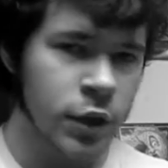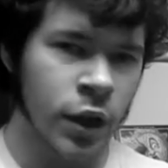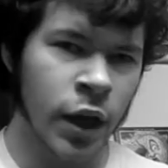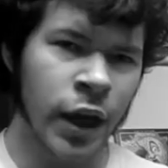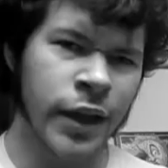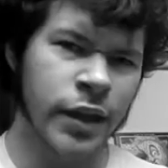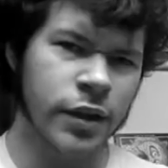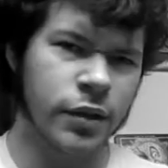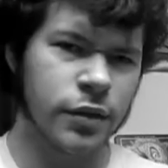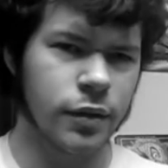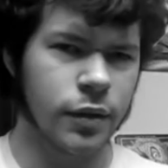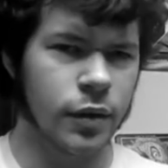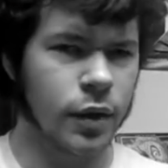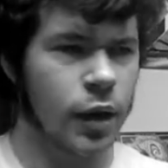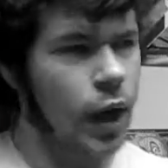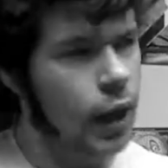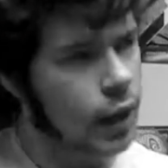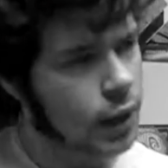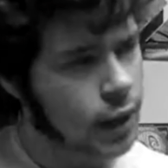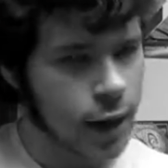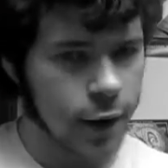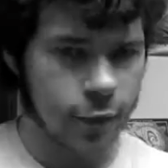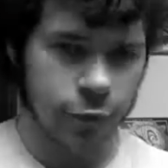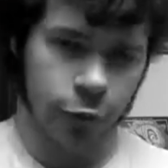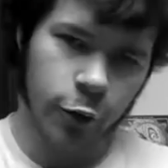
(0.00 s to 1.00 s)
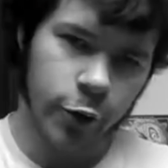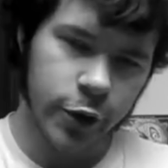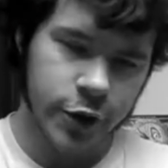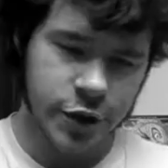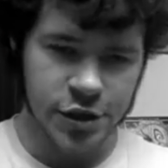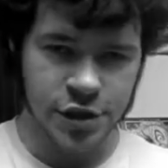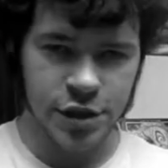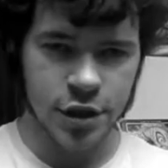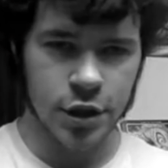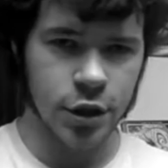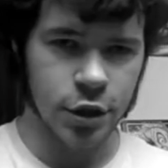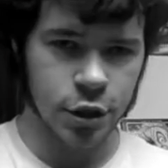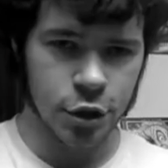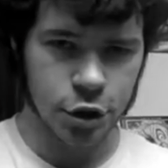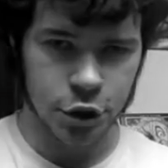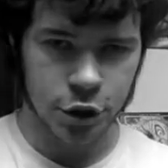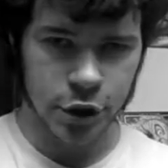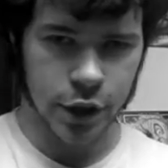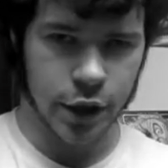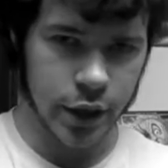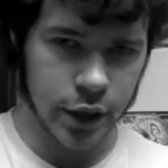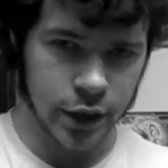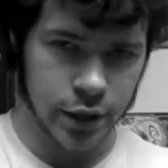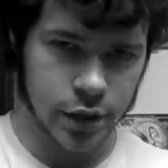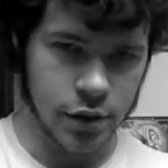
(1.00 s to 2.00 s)
and in every scene
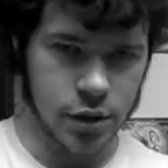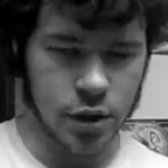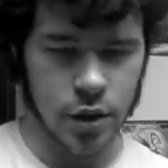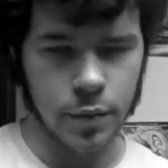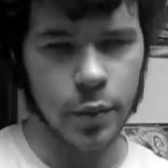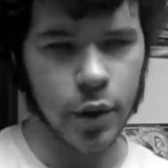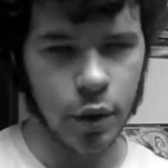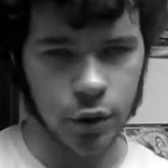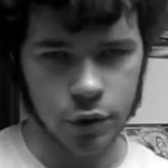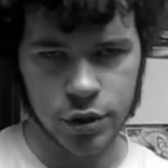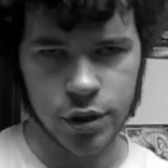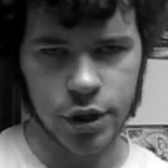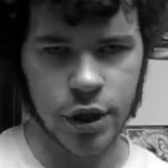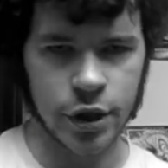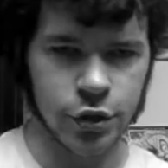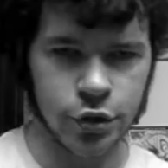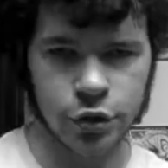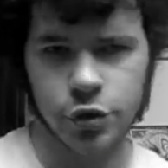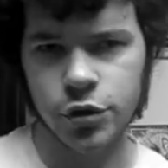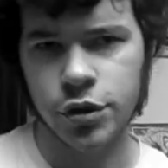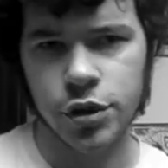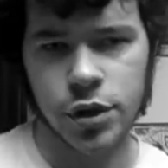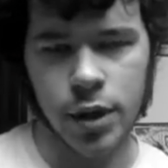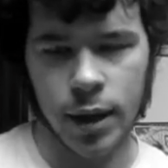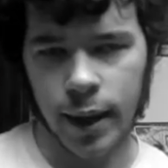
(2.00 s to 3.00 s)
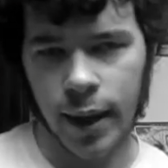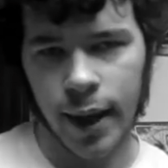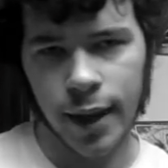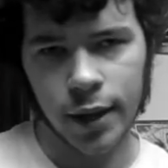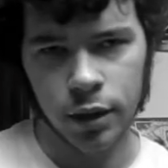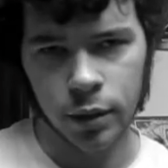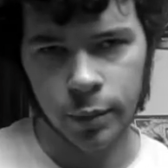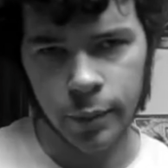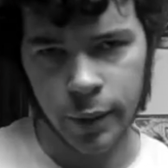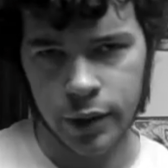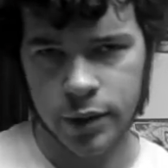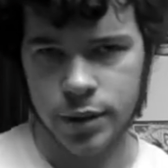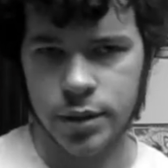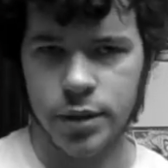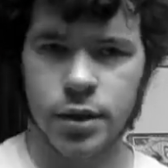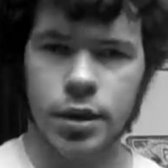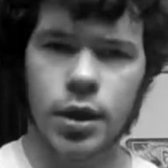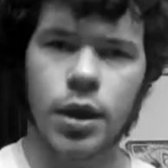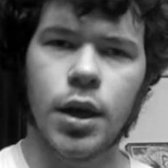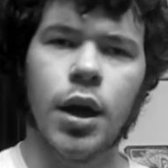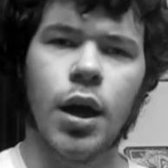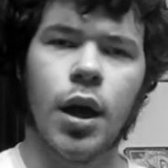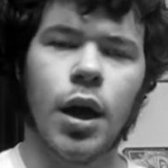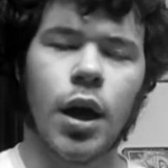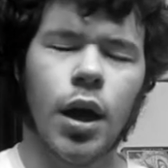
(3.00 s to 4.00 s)
she is the most interesting element.
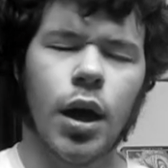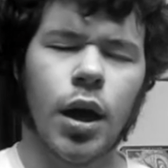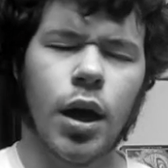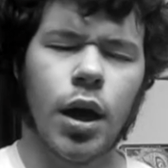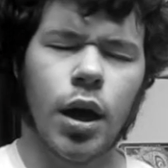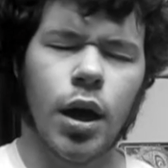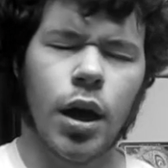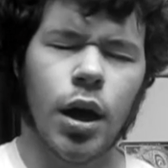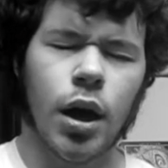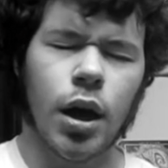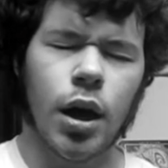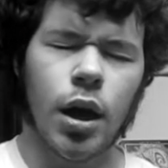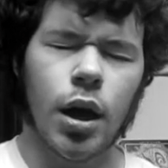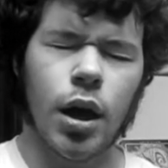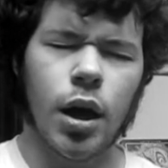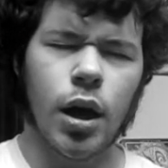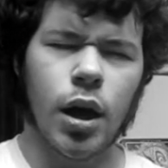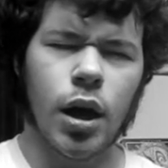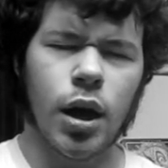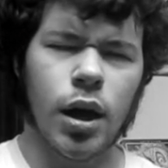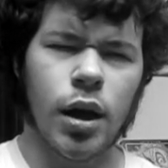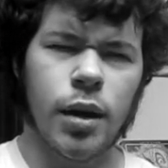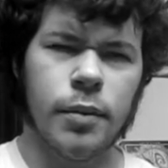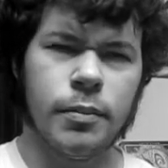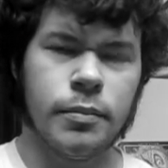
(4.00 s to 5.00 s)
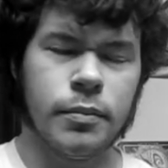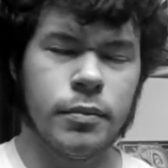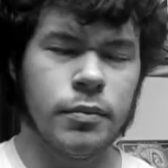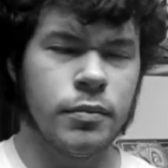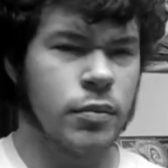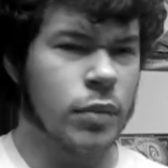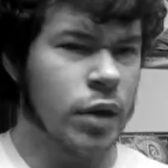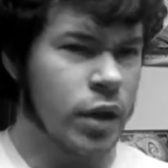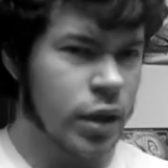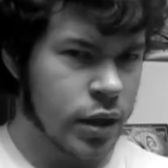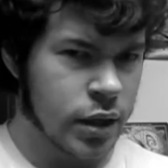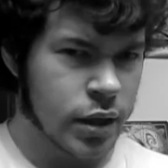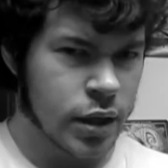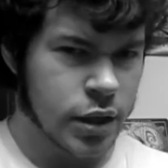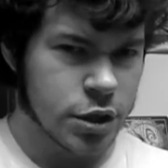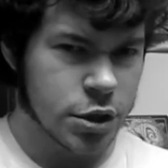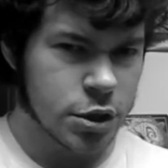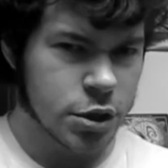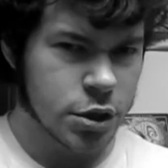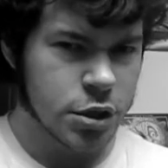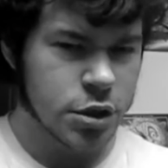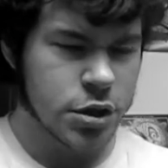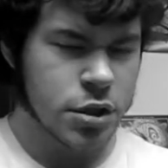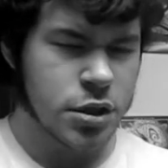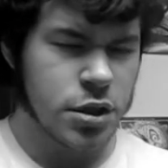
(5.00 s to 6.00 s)
In
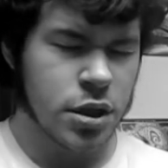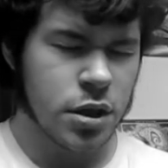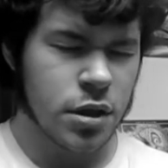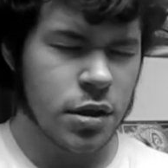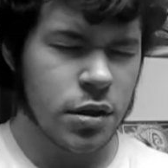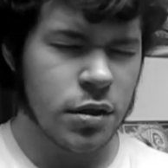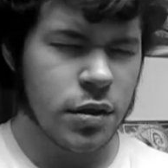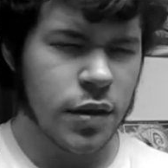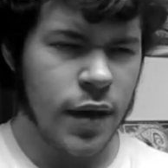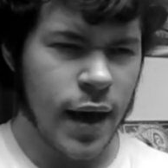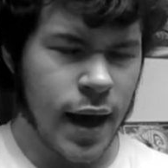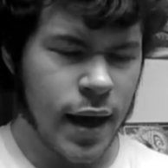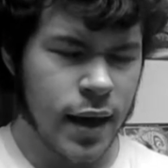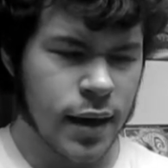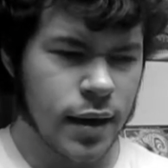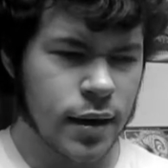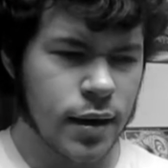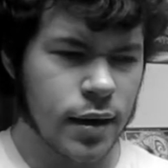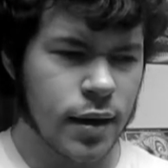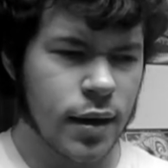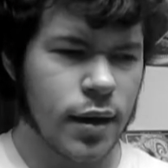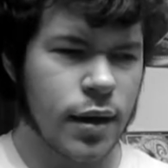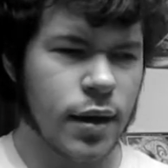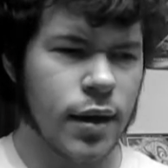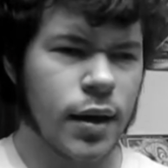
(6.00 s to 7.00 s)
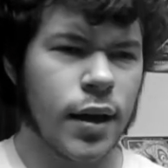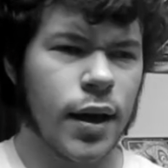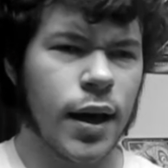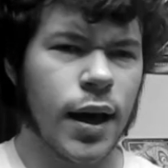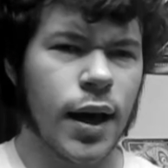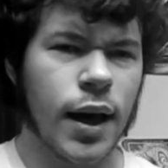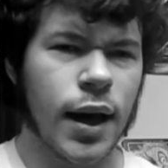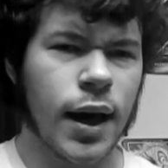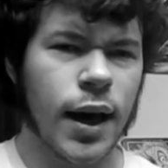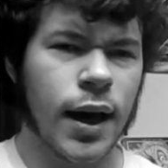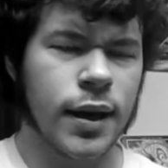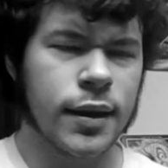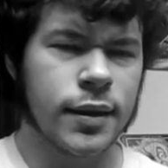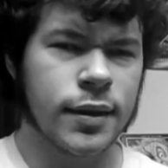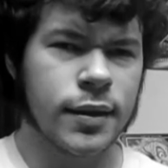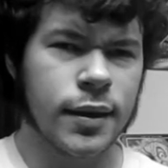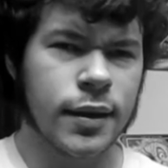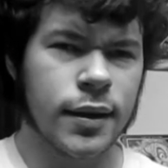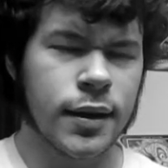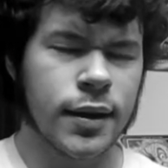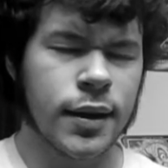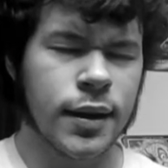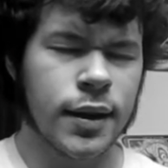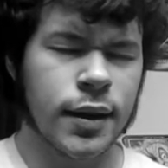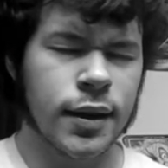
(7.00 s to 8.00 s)
addition to that, I
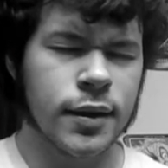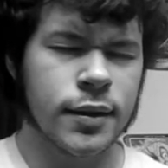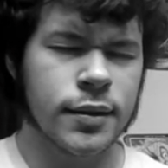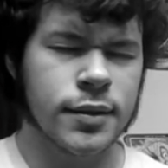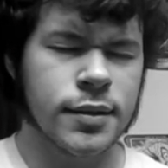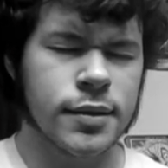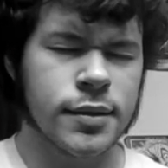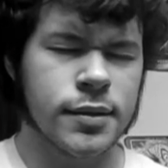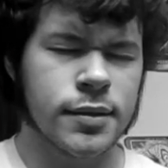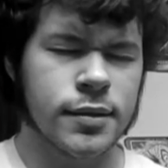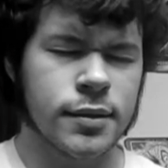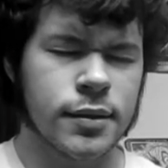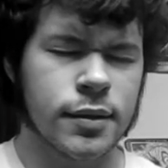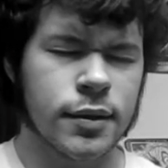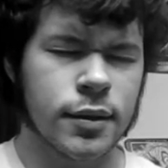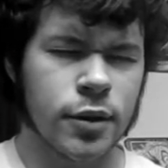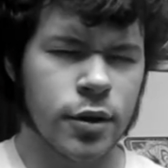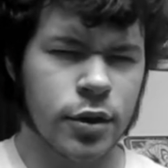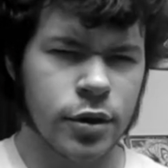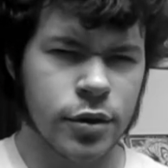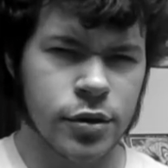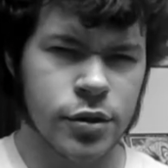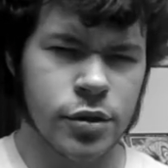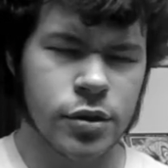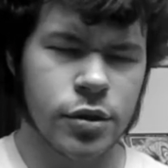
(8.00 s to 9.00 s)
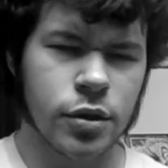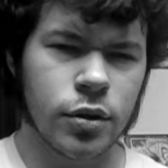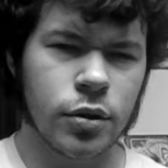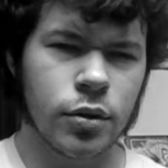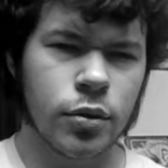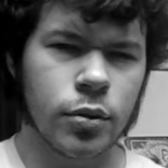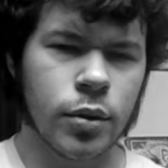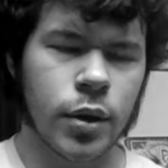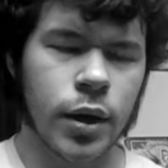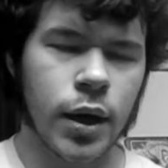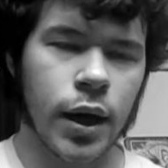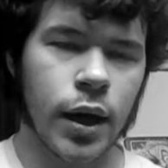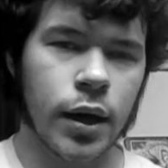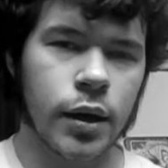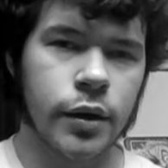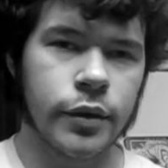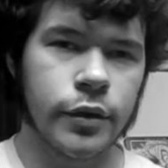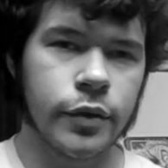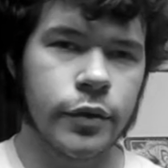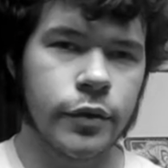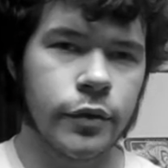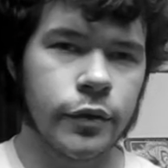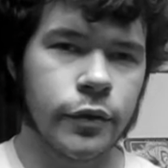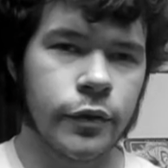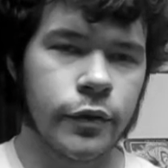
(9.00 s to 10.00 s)
think it's also
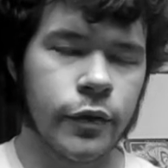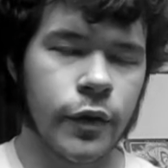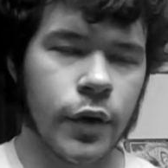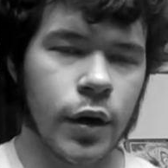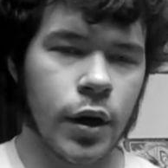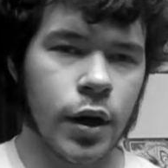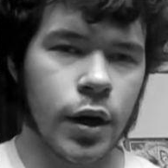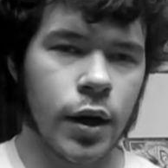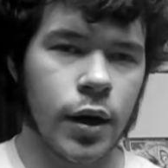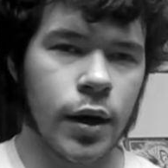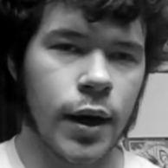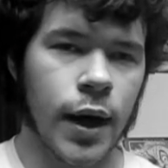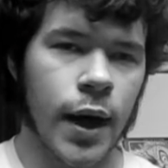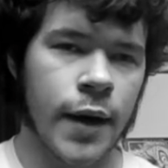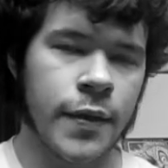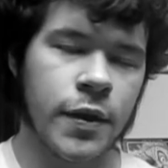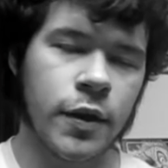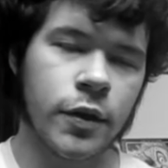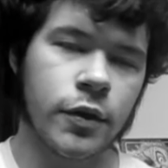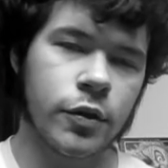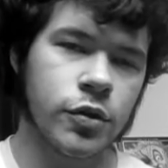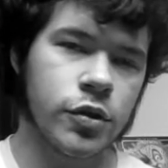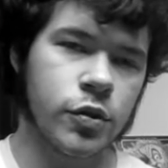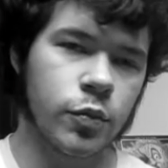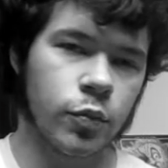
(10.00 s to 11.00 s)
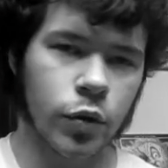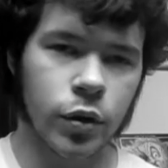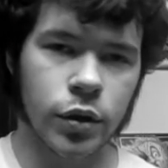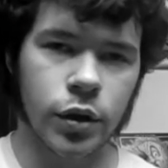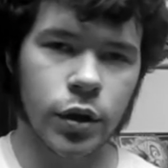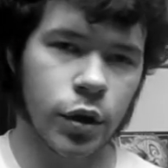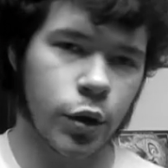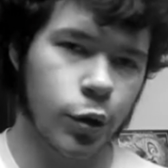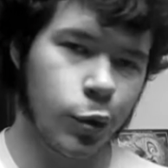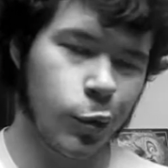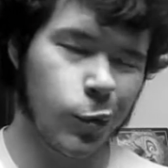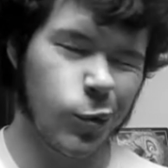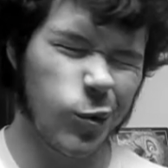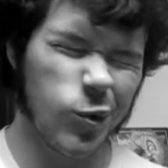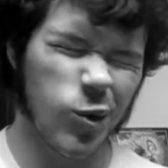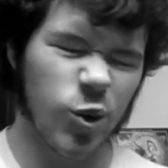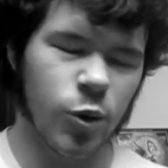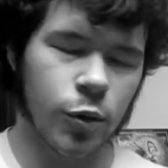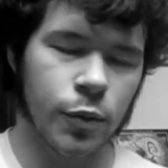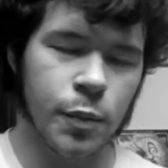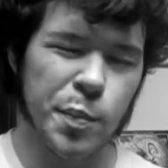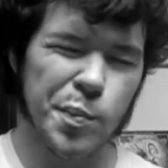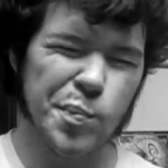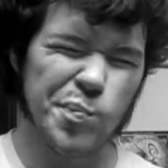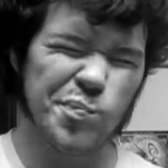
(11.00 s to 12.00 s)
kind of, I think there's some really
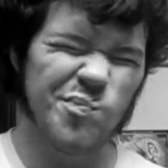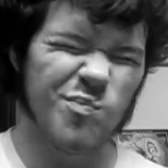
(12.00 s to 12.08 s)
cool